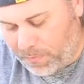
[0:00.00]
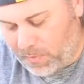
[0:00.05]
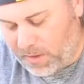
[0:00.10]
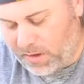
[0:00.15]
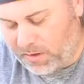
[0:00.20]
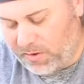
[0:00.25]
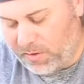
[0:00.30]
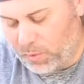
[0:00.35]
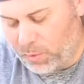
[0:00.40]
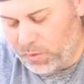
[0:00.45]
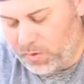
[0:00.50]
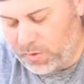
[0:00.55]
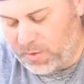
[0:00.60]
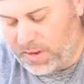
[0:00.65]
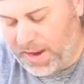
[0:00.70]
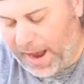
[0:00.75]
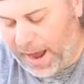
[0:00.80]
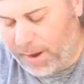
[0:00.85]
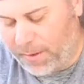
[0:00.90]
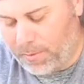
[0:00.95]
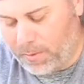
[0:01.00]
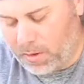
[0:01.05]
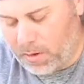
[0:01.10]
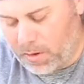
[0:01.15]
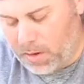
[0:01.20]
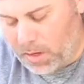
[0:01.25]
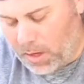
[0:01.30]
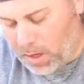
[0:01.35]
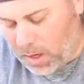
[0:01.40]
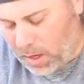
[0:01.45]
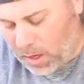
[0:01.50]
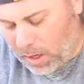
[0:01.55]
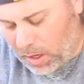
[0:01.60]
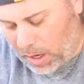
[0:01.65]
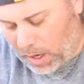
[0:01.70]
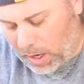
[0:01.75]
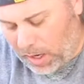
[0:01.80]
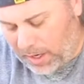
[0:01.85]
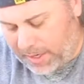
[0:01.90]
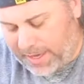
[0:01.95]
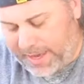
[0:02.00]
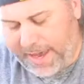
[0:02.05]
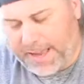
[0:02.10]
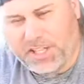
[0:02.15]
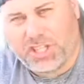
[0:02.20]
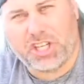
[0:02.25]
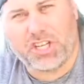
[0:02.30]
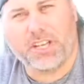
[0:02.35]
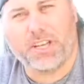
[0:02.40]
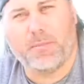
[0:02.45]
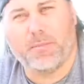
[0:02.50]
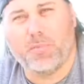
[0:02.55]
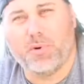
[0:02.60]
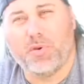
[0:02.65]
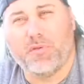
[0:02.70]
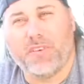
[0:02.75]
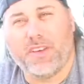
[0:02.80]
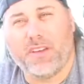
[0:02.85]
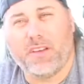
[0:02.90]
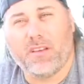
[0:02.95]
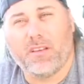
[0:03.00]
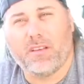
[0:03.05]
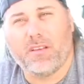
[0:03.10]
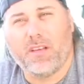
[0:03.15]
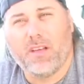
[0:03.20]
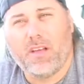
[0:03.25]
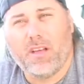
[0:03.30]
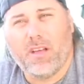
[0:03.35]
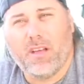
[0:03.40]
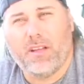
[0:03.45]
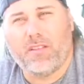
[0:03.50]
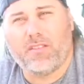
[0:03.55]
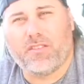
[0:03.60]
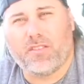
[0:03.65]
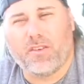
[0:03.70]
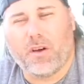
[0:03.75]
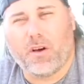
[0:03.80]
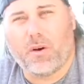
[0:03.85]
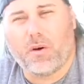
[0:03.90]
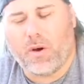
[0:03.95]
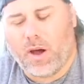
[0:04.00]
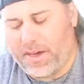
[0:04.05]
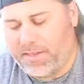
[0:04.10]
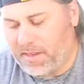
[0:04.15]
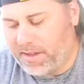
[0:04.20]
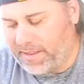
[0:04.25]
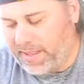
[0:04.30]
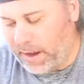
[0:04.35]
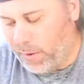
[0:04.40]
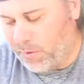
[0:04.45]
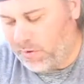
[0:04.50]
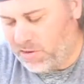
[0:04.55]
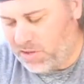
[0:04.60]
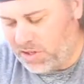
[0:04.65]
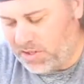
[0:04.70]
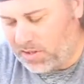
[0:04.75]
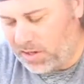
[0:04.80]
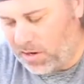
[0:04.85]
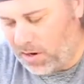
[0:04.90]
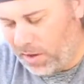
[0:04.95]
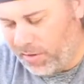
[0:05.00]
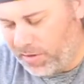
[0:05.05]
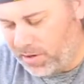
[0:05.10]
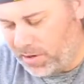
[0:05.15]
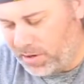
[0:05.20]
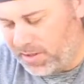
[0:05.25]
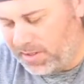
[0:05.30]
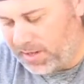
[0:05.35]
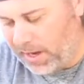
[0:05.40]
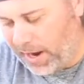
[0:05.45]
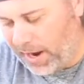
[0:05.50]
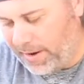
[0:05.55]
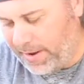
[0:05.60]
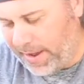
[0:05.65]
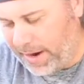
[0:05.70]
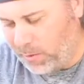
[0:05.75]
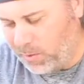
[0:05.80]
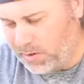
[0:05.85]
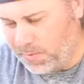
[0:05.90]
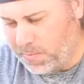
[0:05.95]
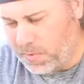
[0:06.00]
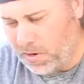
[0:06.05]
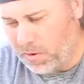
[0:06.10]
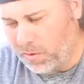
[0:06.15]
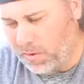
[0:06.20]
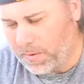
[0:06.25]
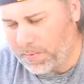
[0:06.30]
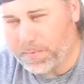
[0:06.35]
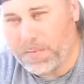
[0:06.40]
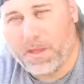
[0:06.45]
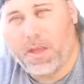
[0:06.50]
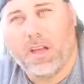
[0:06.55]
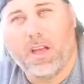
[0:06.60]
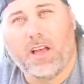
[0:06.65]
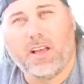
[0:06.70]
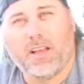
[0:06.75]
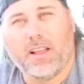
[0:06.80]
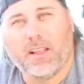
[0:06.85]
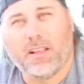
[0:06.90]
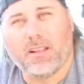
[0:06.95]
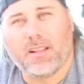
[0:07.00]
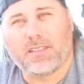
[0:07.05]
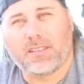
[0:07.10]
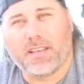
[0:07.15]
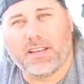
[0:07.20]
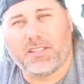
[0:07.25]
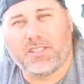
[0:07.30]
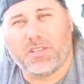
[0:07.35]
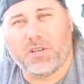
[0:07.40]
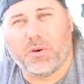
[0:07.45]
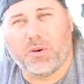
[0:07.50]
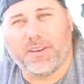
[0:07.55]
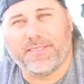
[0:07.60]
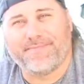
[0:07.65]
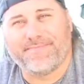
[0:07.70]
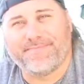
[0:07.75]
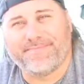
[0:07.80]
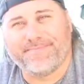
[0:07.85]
this was not catching and moving, and so I think that was just another sign that it was broke. Let's get to it.